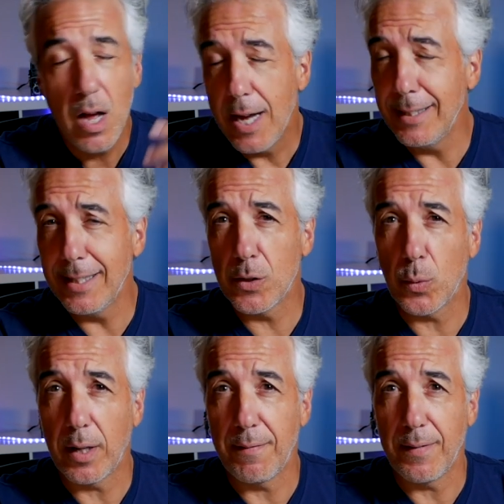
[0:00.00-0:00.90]
And this is
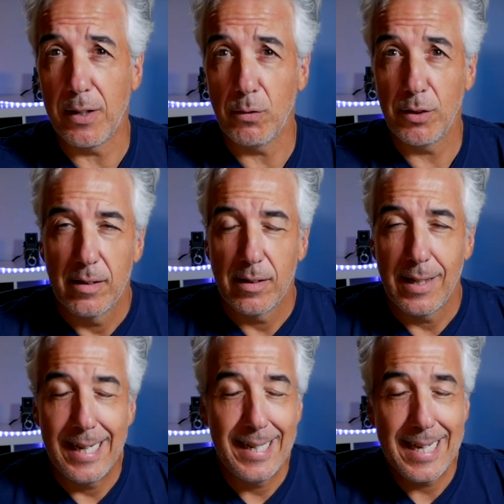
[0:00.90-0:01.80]
what I found.
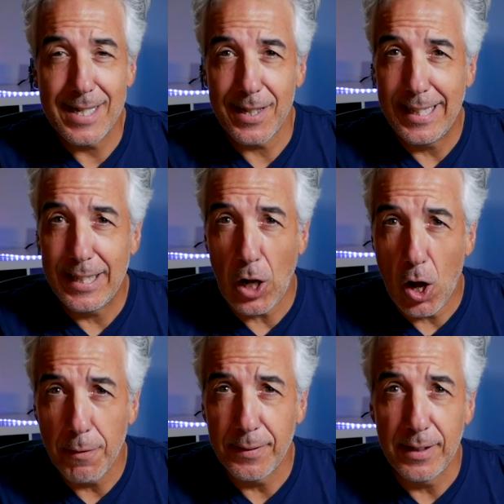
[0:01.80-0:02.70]
And as it
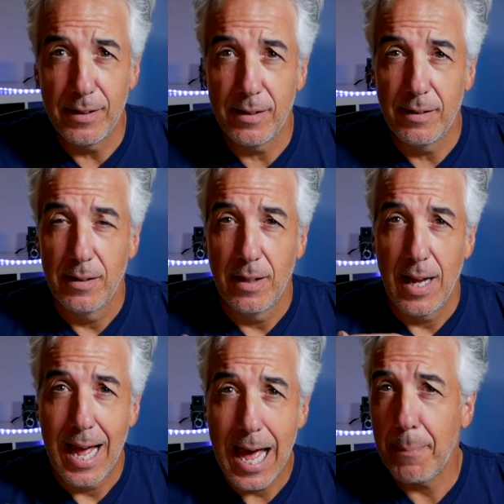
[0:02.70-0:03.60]
often
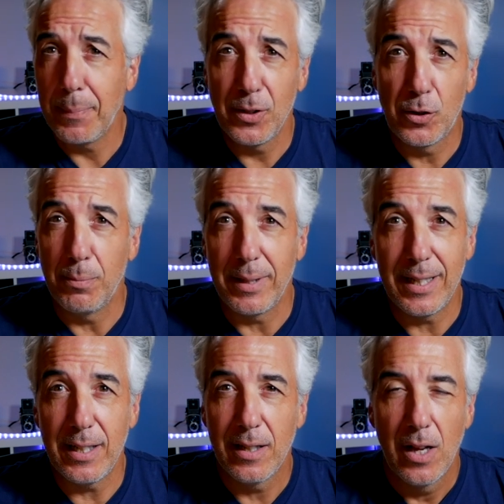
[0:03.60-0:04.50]
happened to
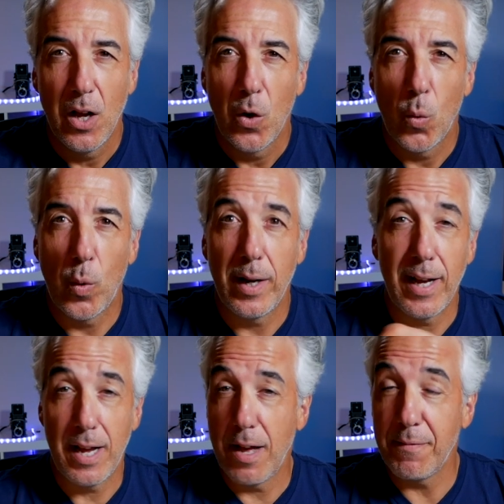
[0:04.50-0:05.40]
me, when
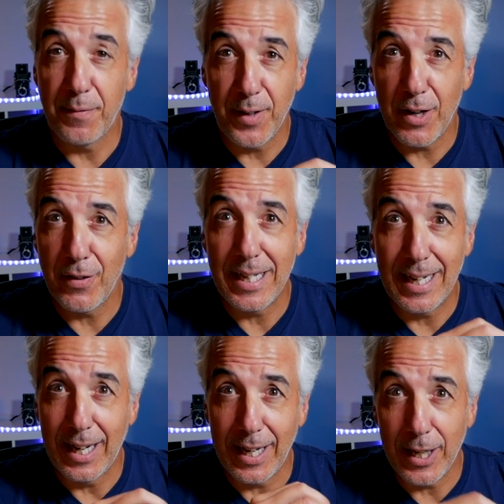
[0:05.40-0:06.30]
I have very
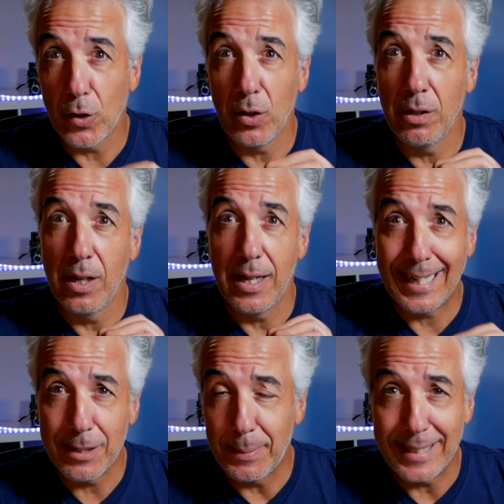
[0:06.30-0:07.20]
little
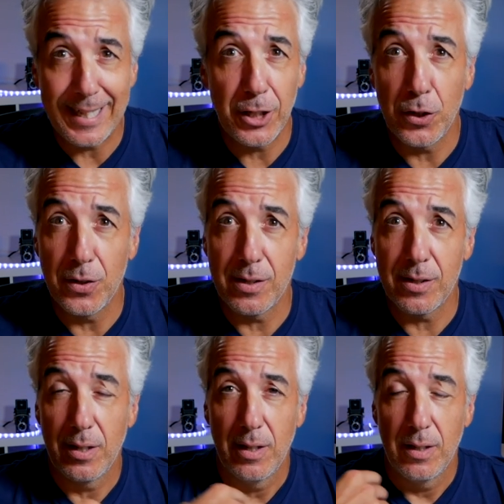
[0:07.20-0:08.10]

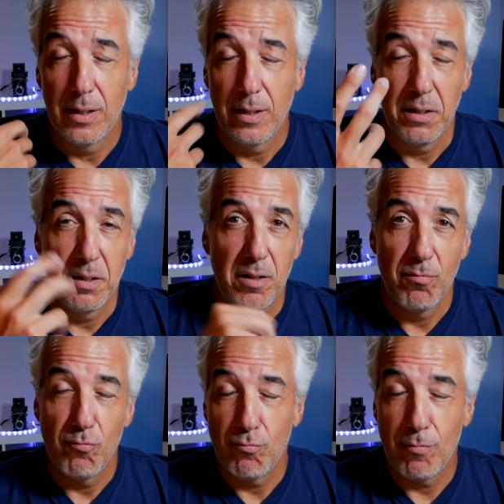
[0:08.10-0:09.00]
expectations,
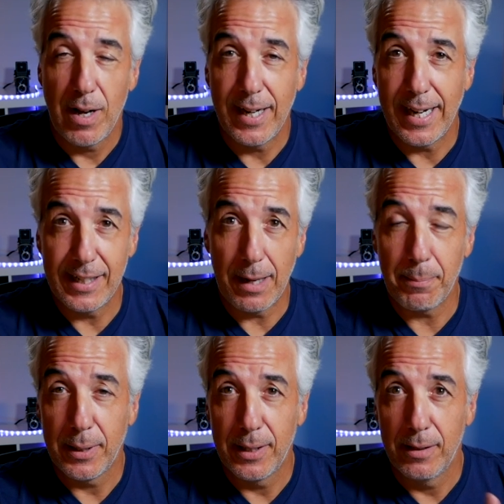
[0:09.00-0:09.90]
I end up